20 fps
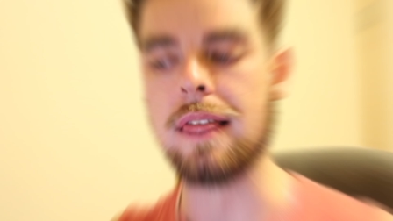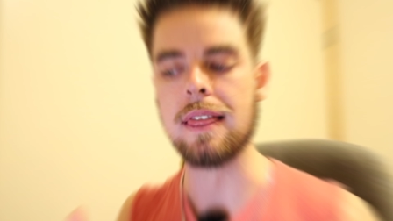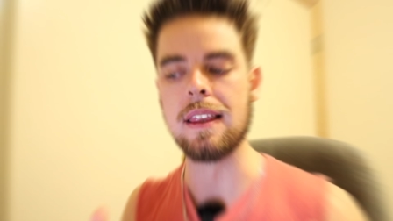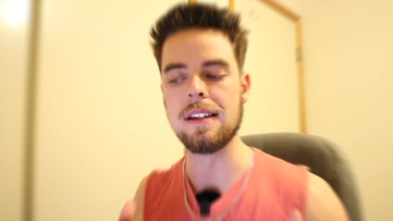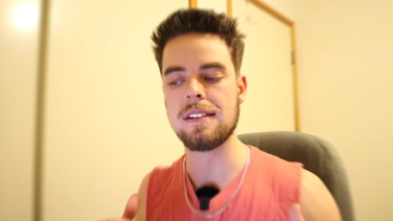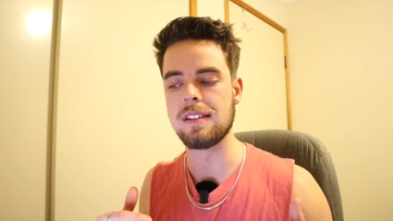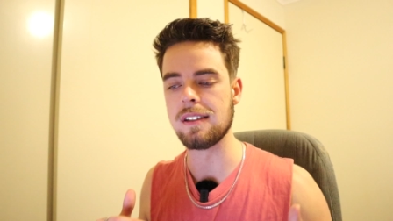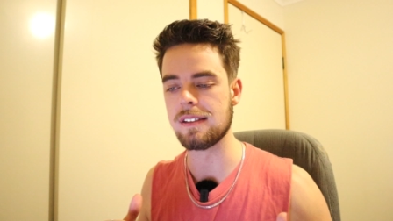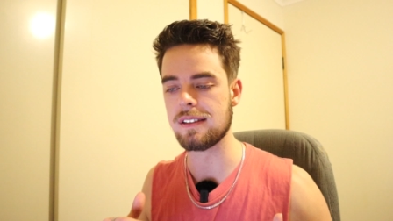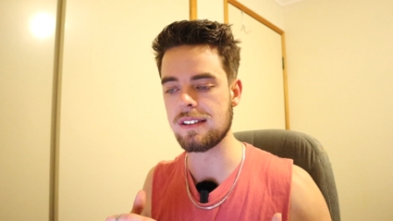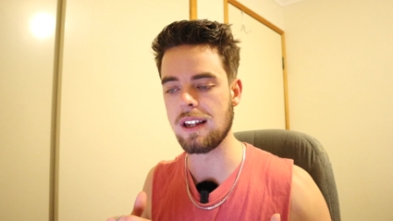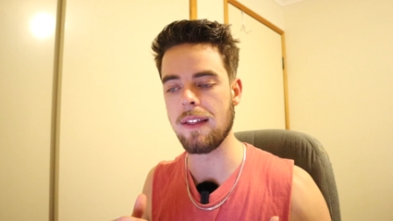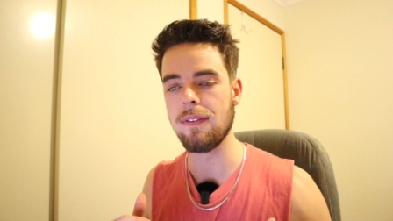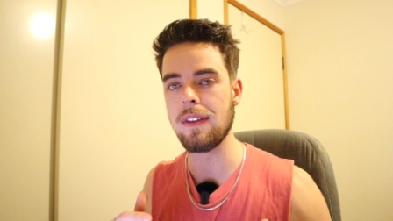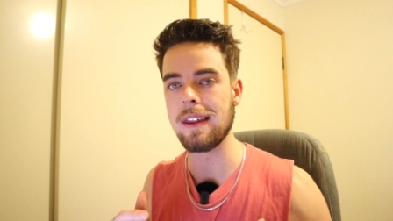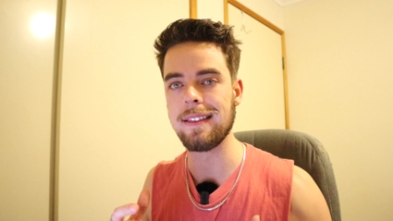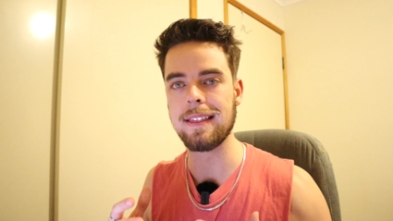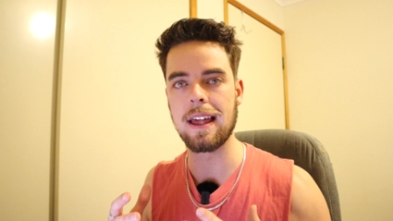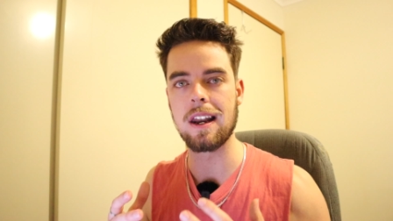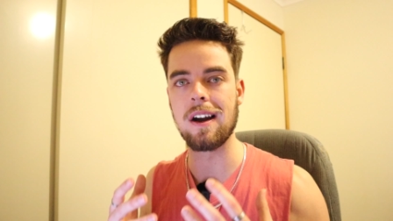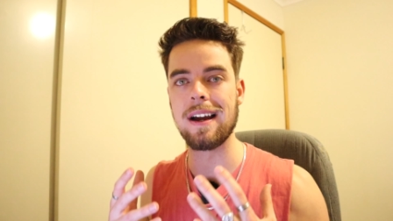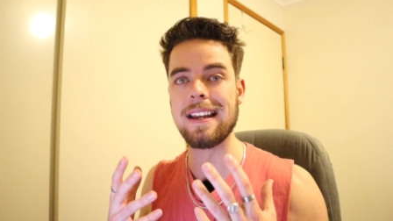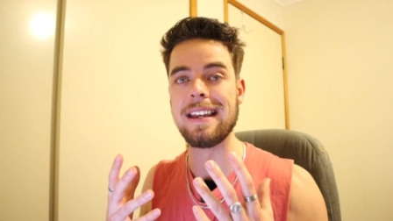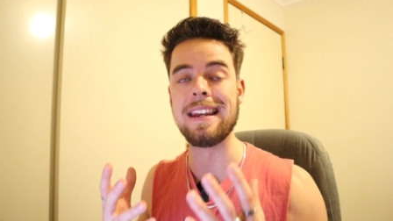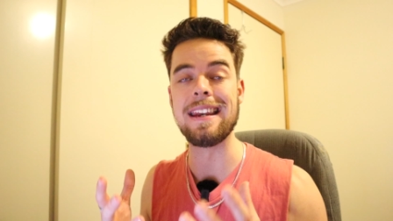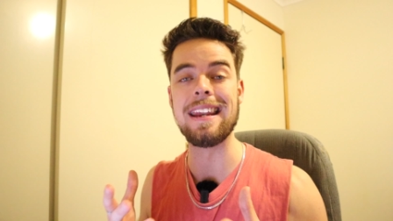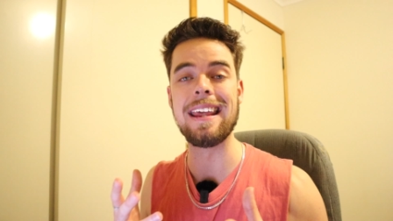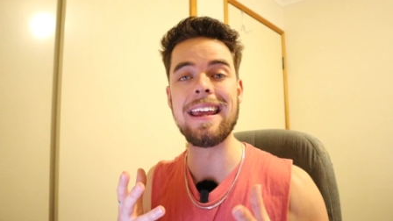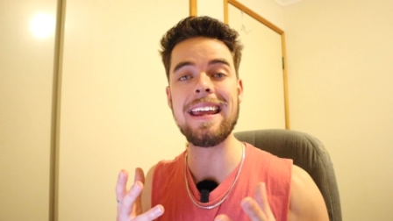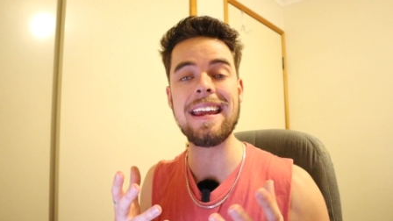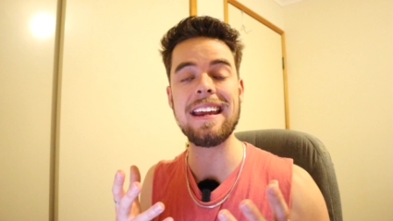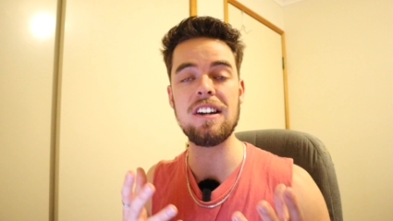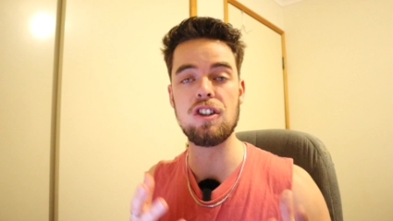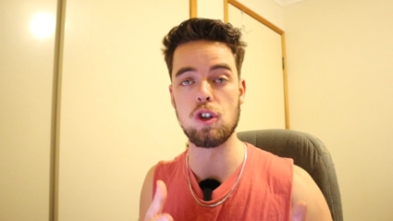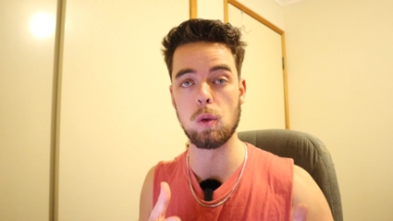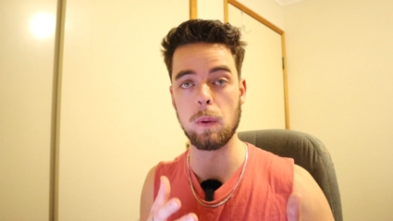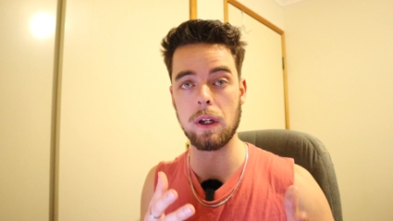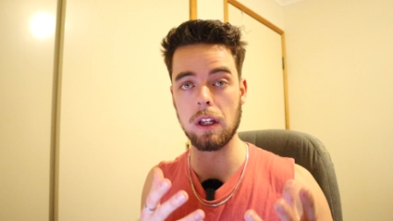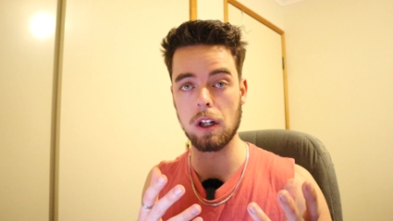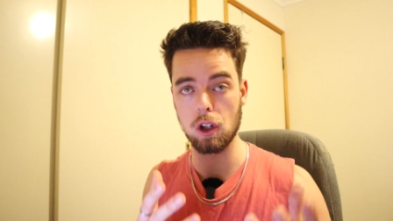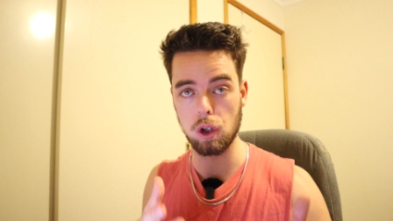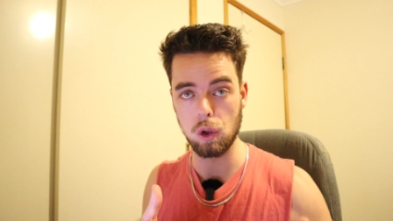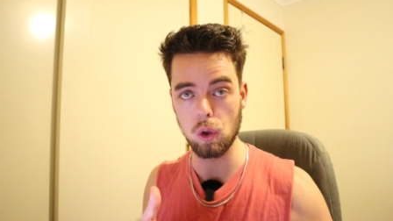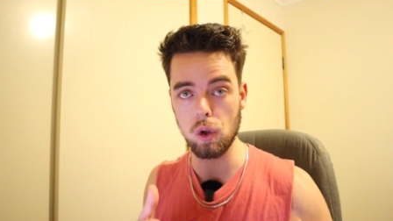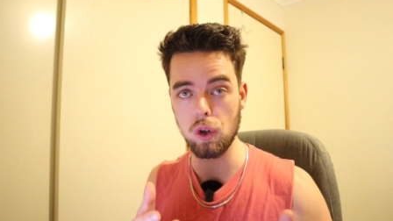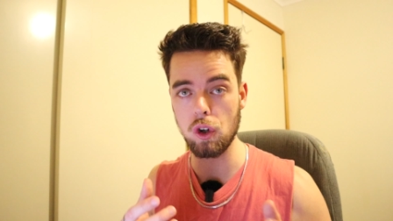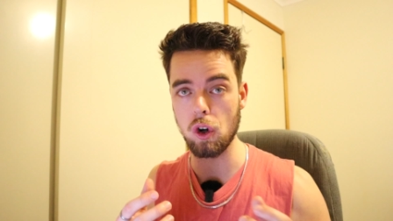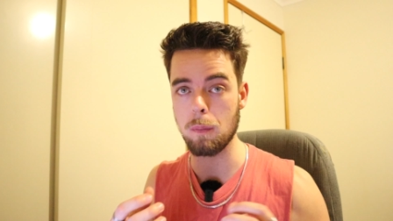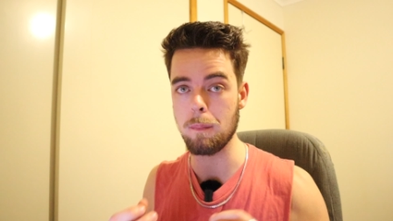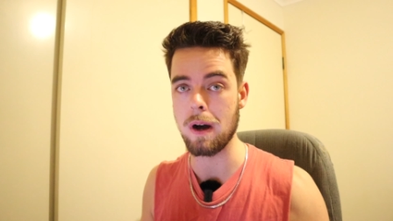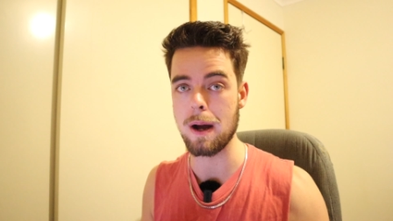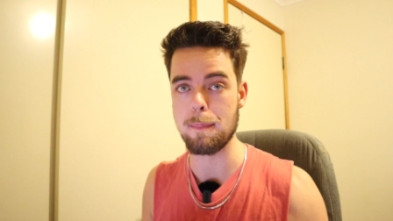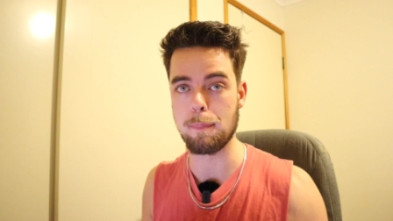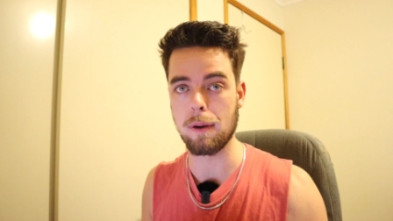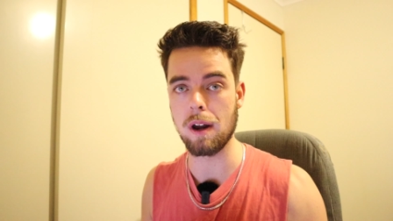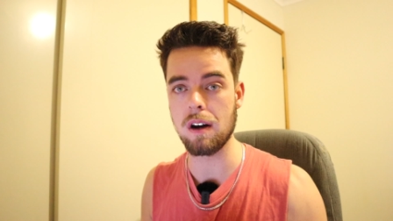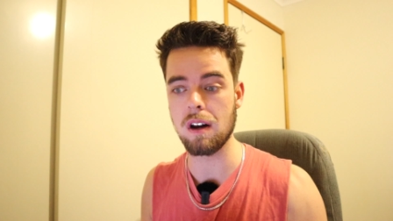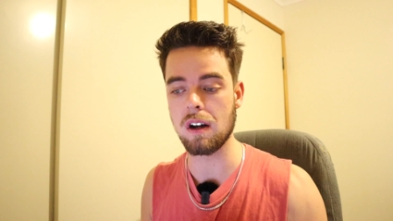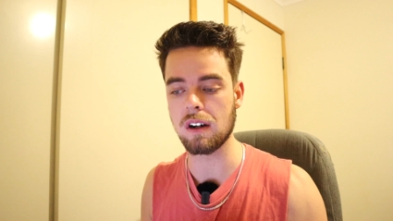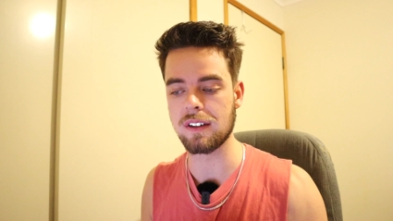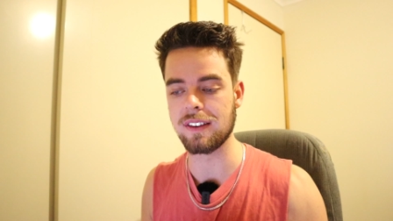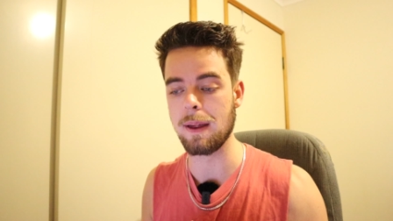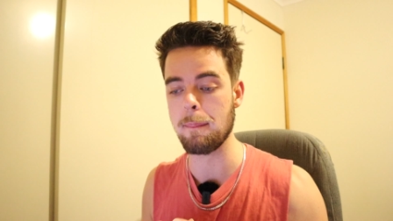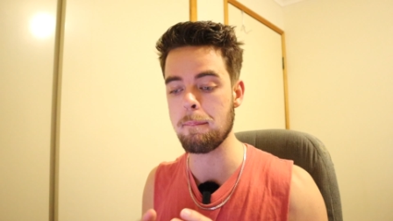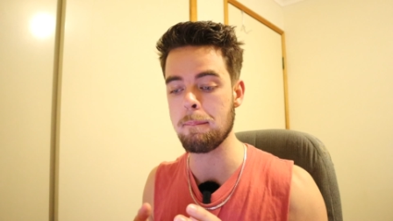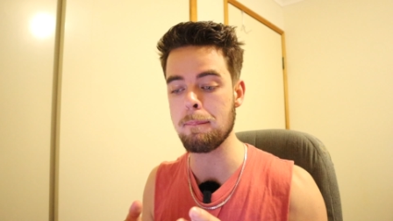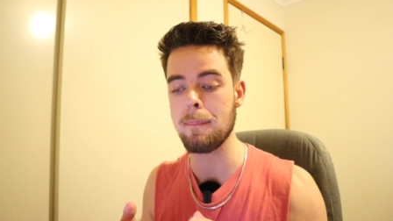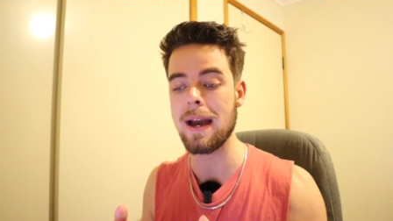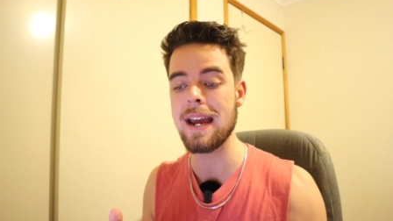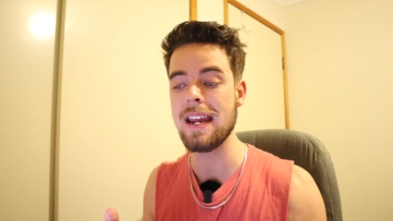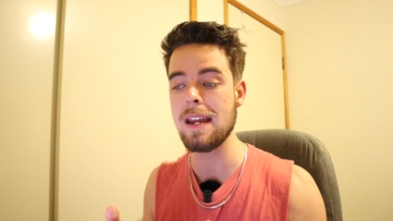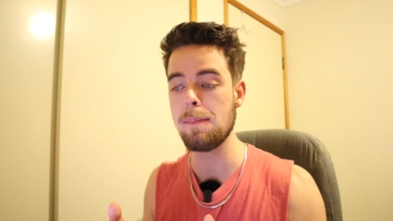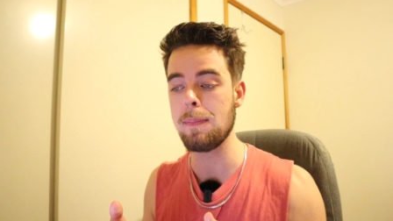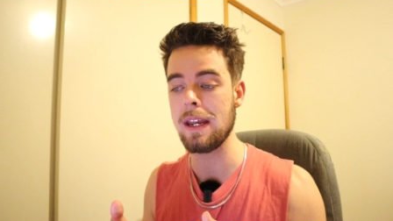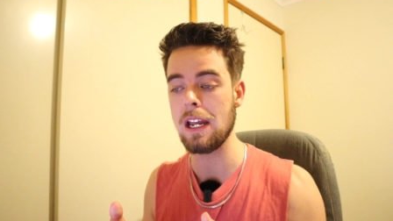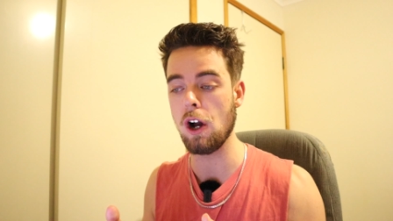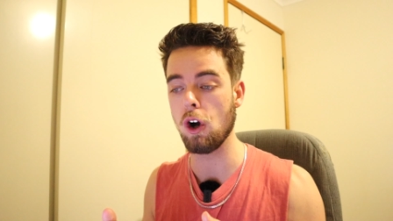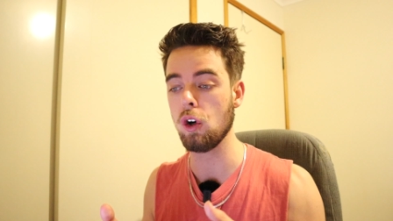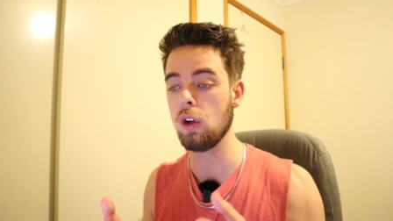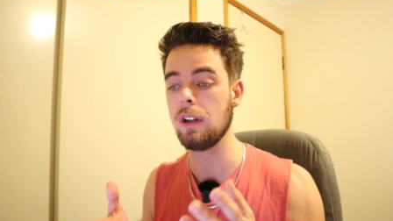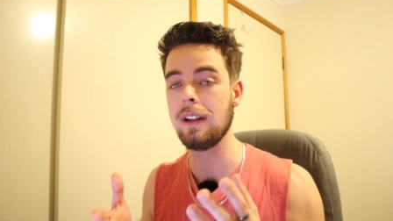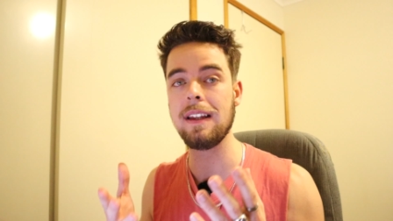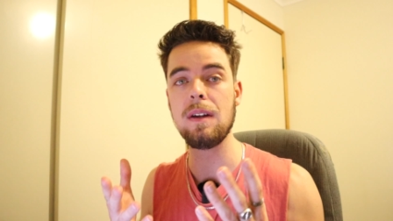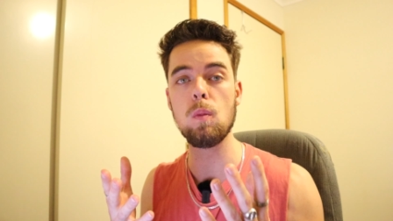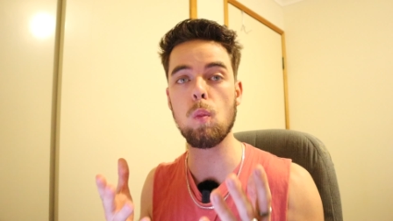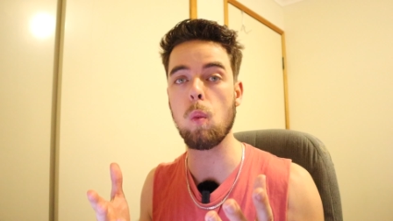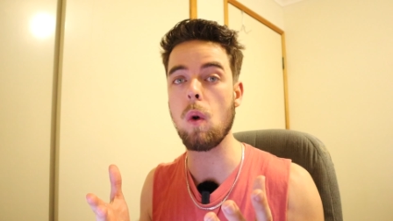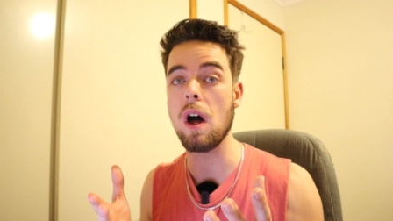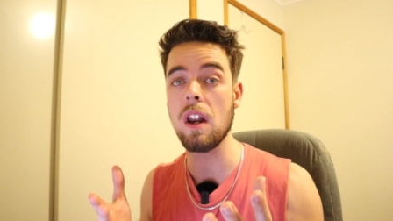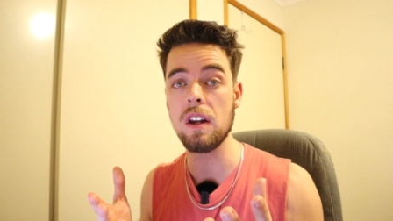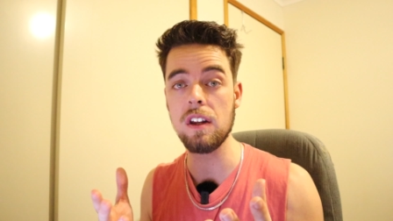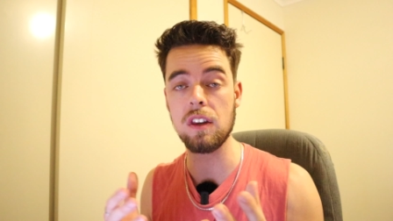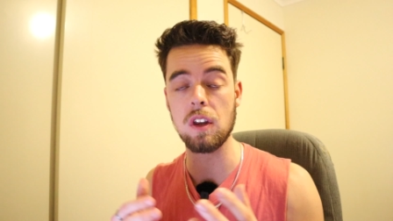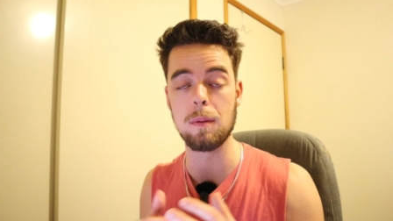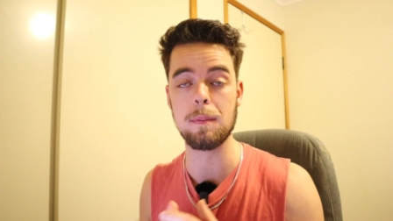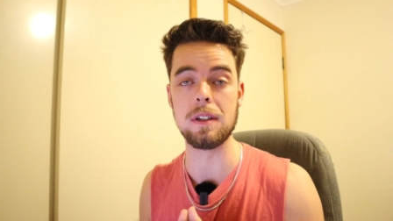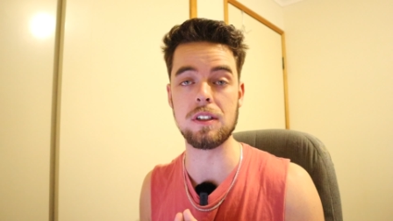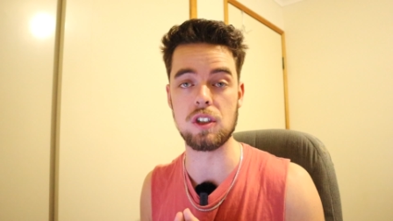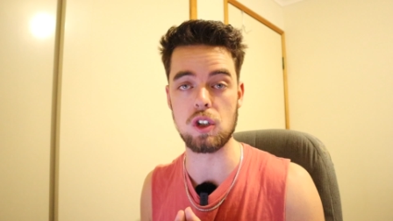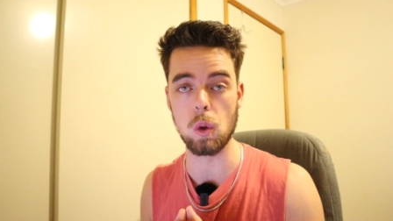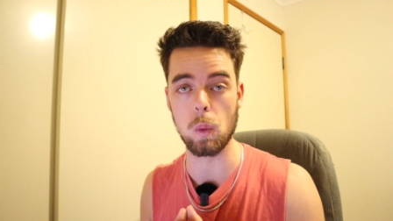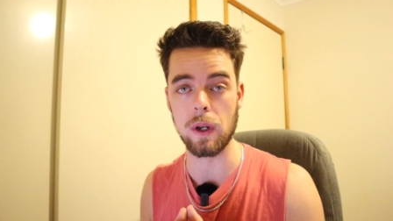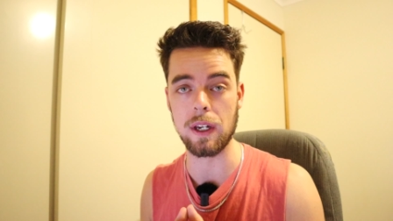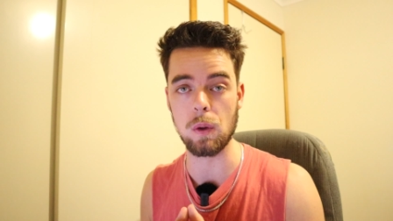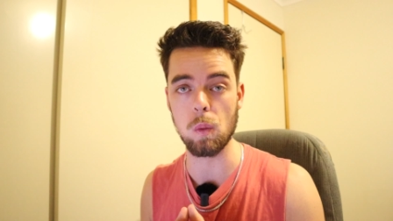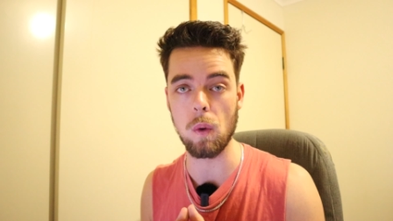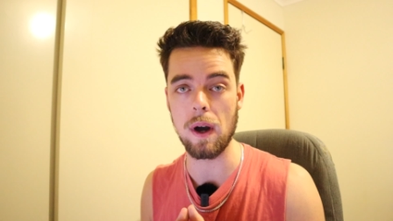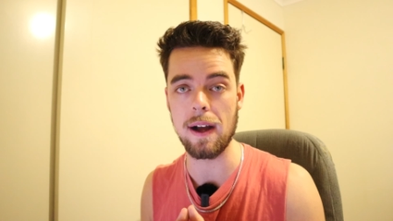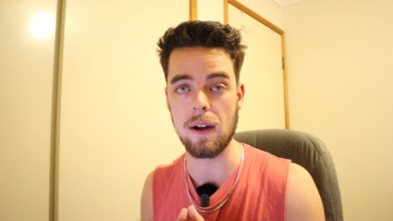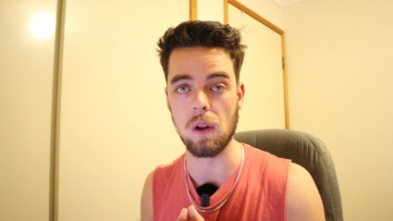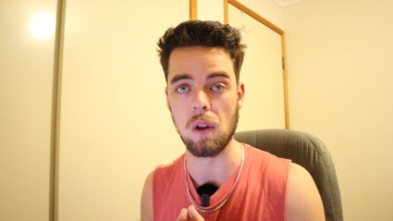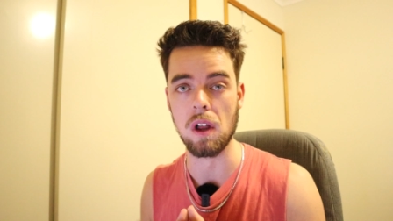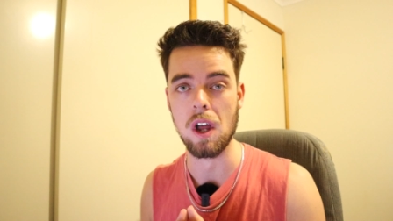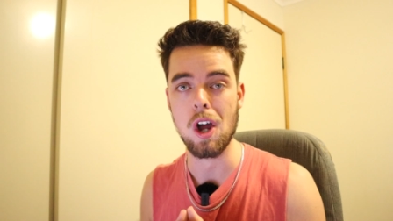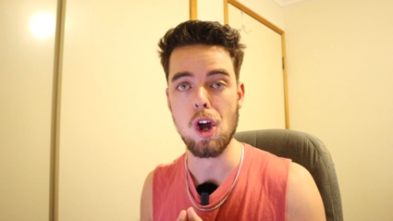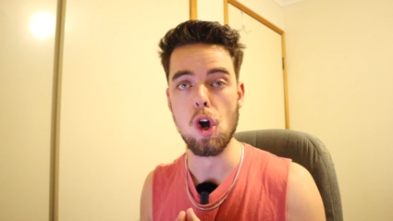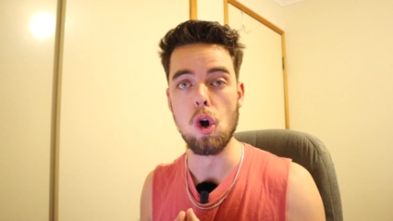this is something that I need to include on my product that maybe only one of them is doing well.